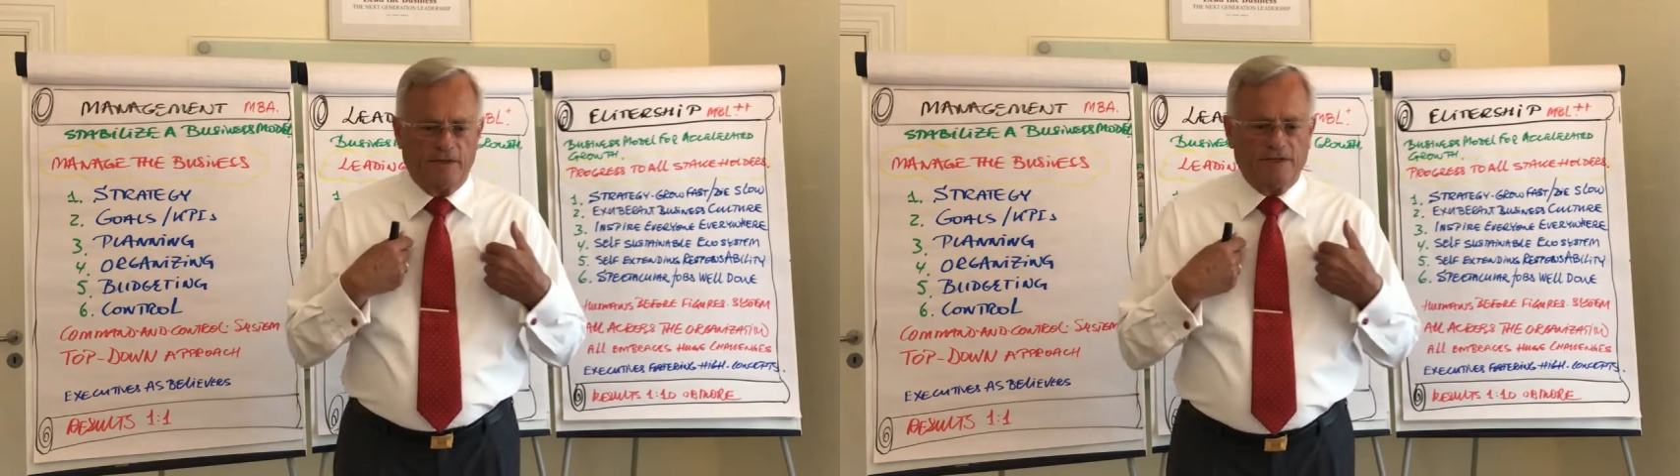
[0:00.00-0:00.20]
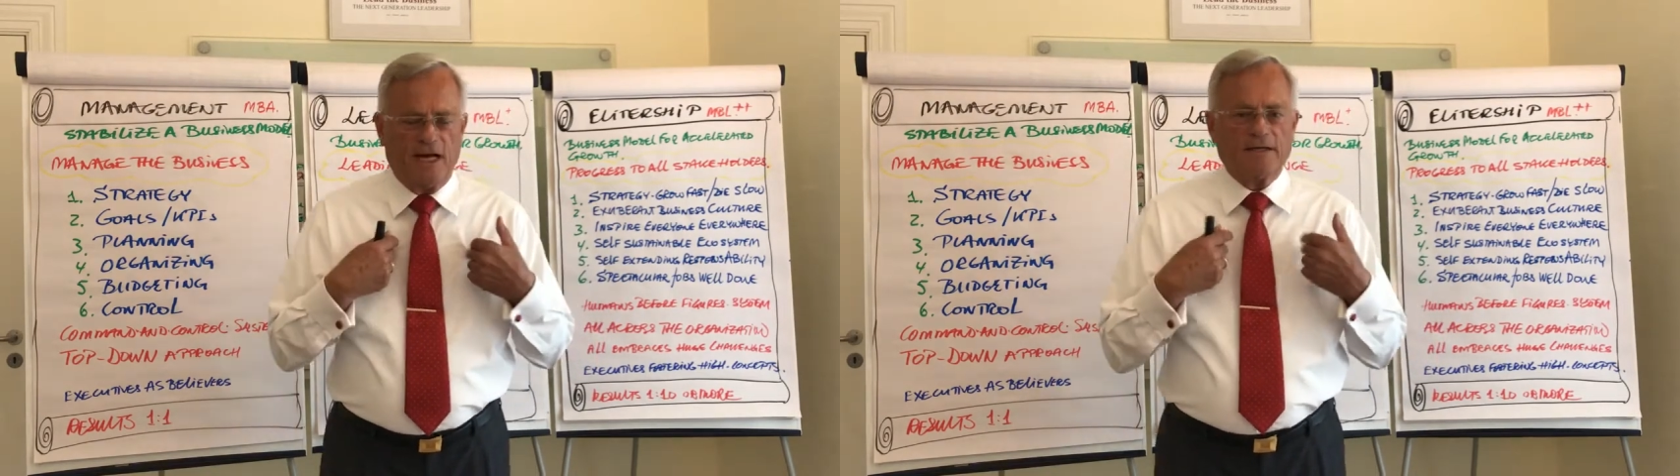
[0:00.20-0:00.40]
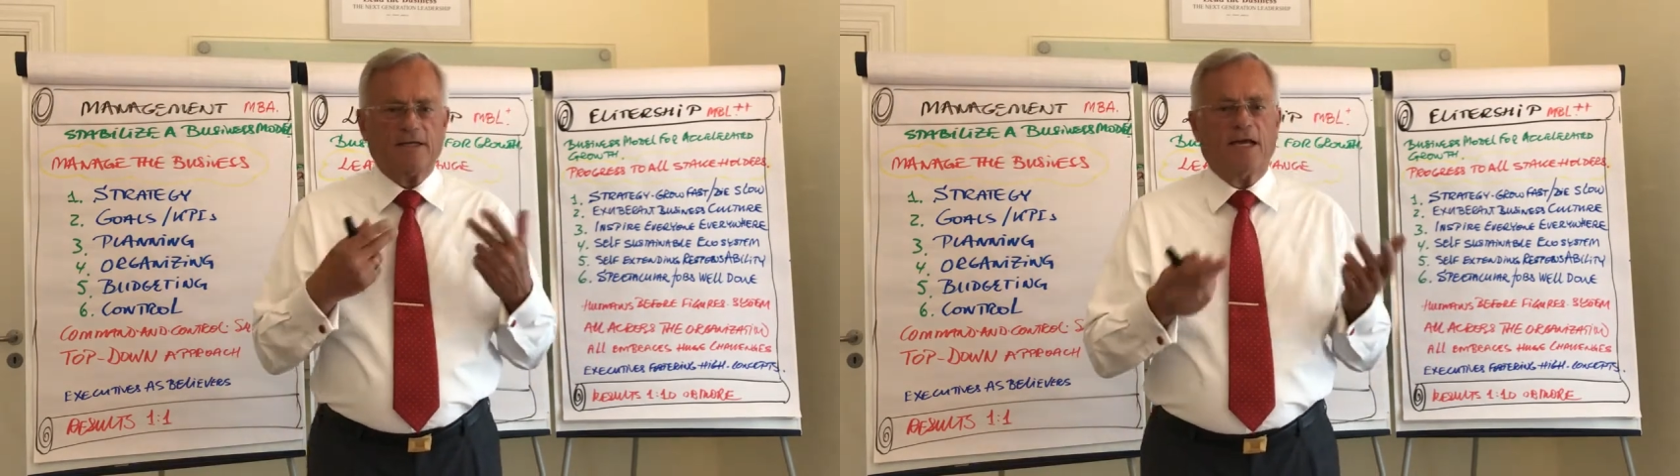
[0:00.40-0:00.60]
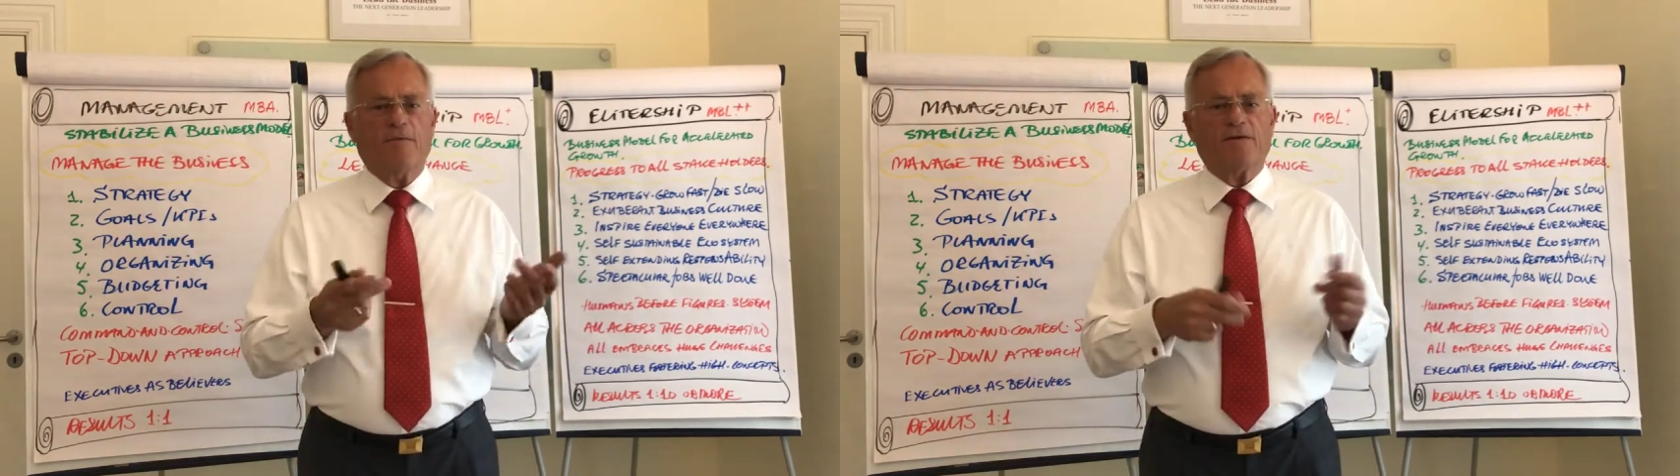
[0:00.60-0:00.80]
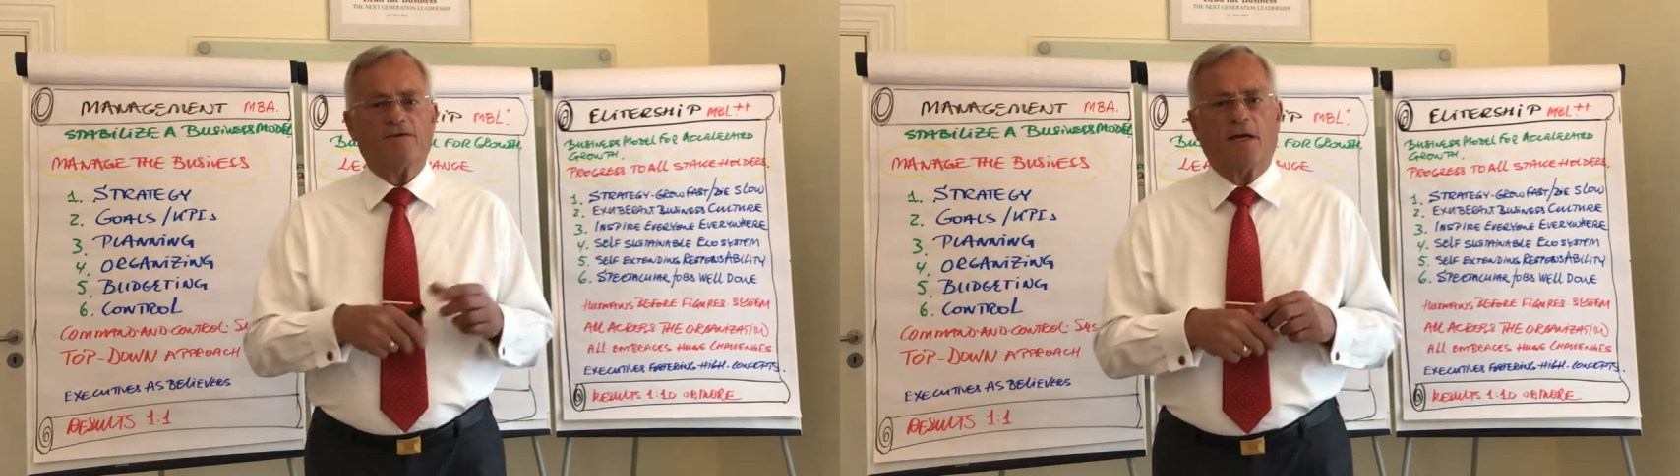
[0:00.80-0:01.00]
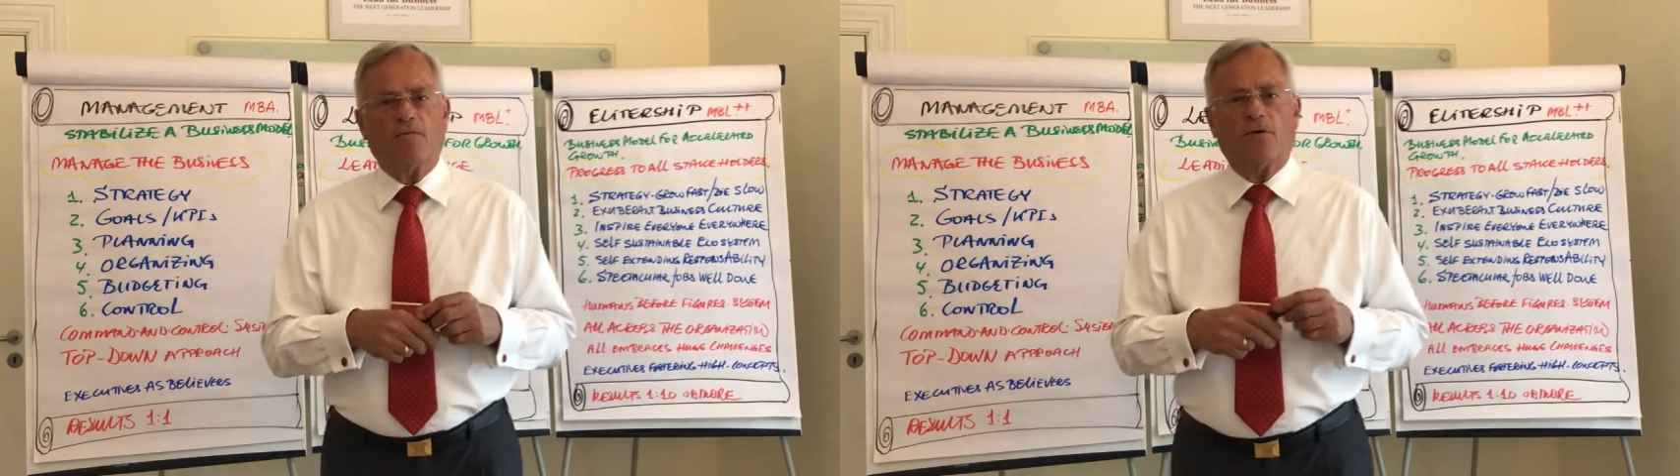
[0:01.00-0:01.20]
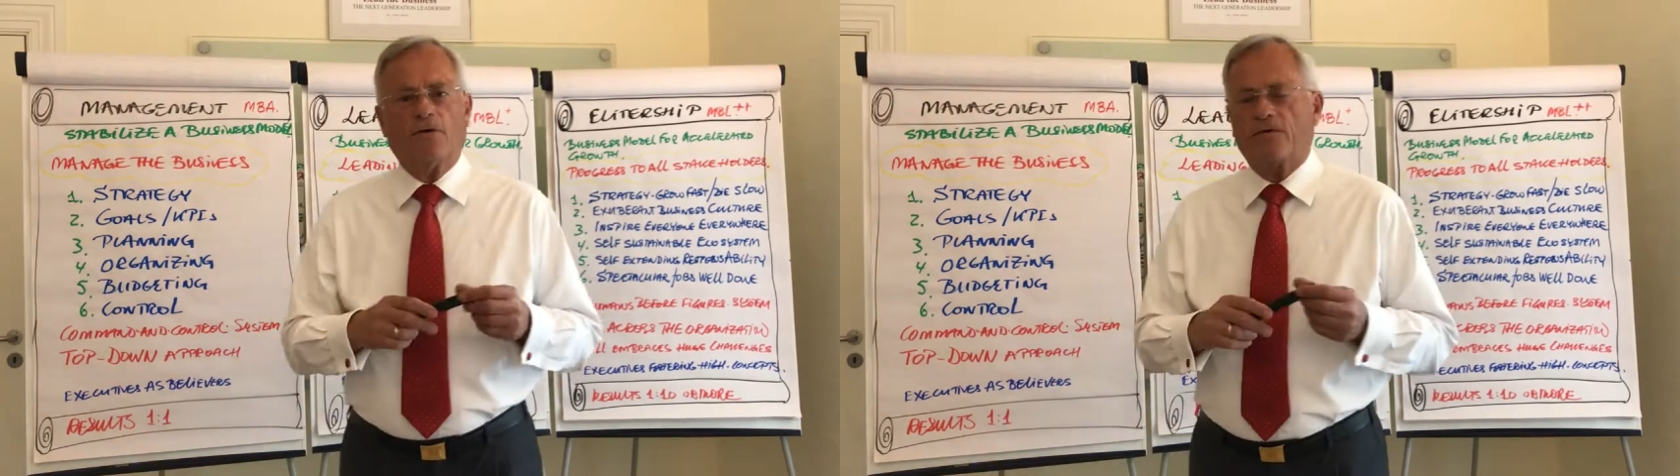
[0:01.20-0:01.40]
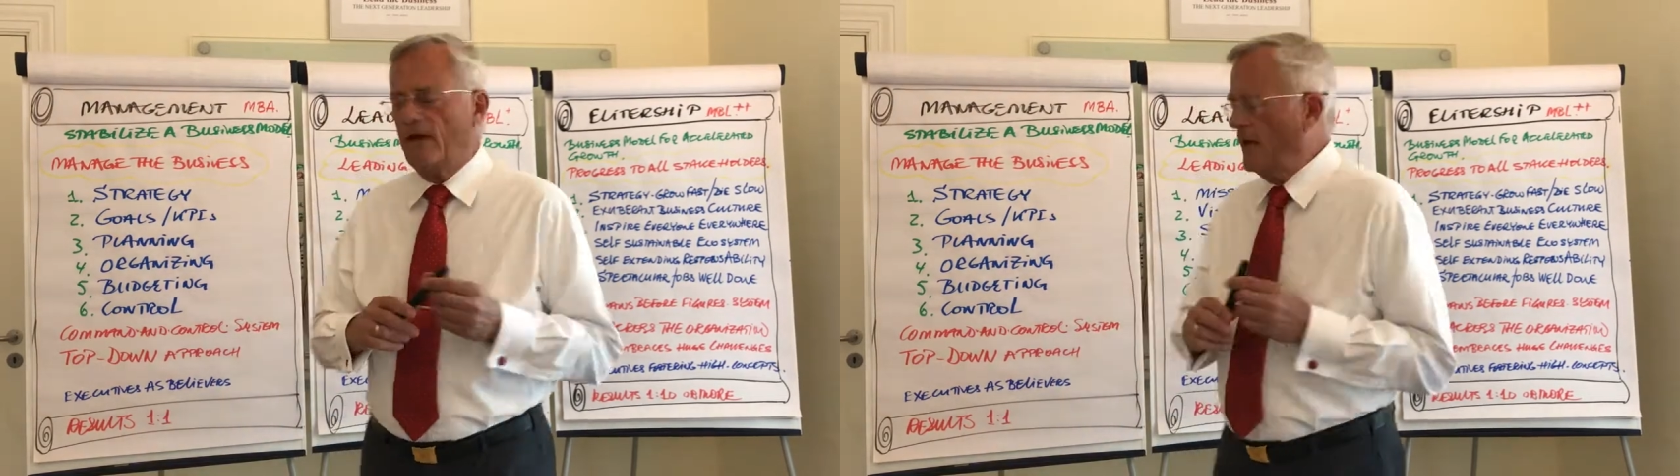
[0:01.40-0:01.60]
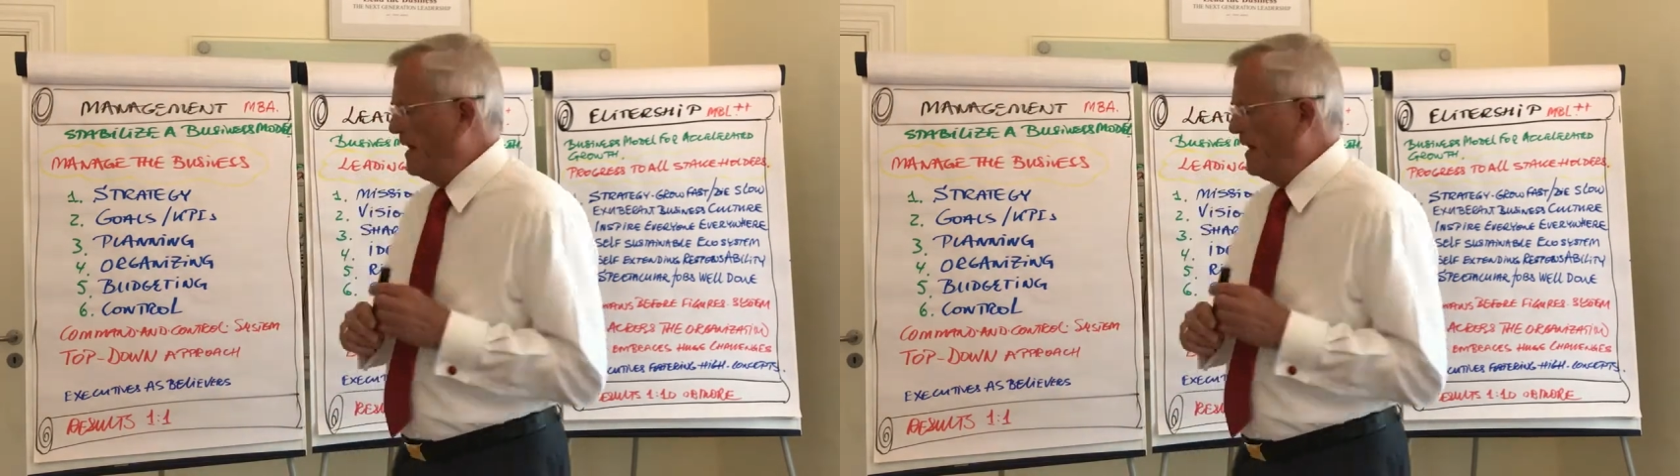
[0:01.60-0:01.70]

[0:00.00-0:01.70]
the task I gave myself was,